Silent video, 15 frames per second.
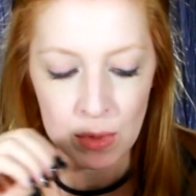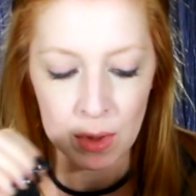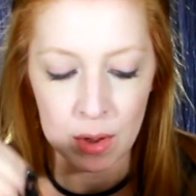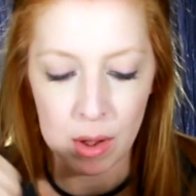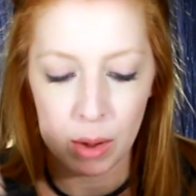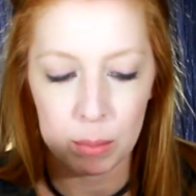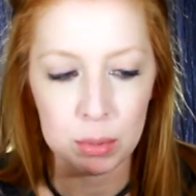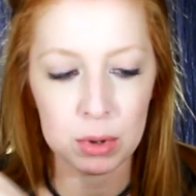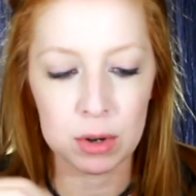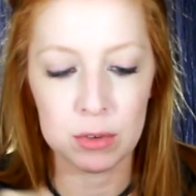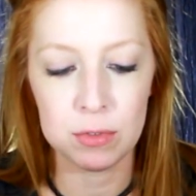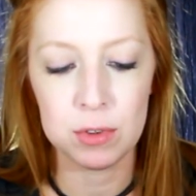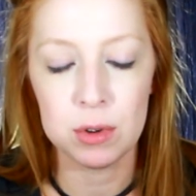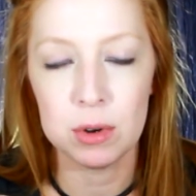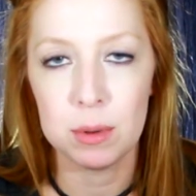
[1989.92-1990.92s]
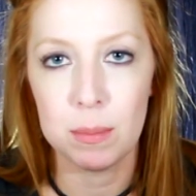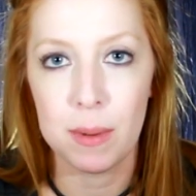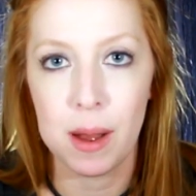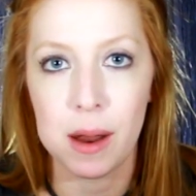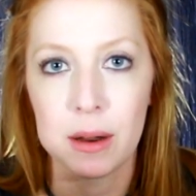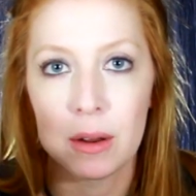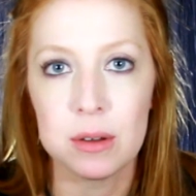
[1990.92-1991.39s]
I'll put a few in a
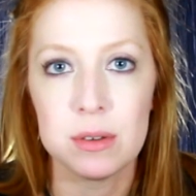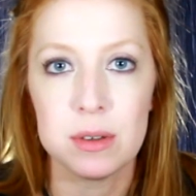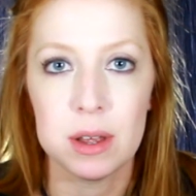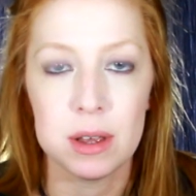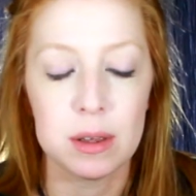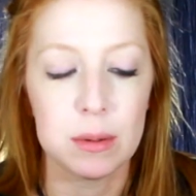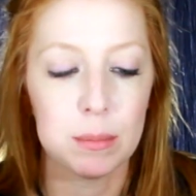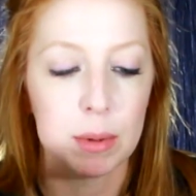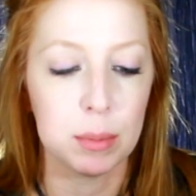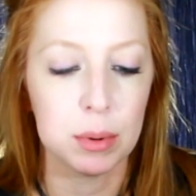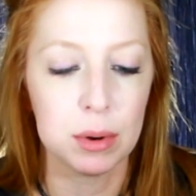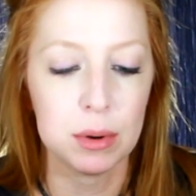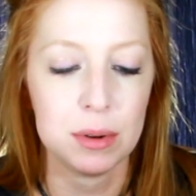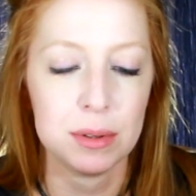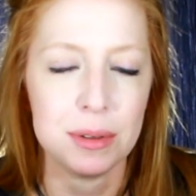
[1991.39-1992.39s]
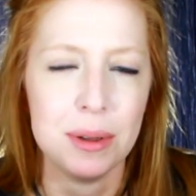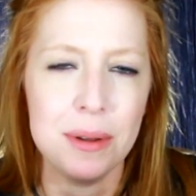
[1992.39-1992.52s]
bag and take it in my purse.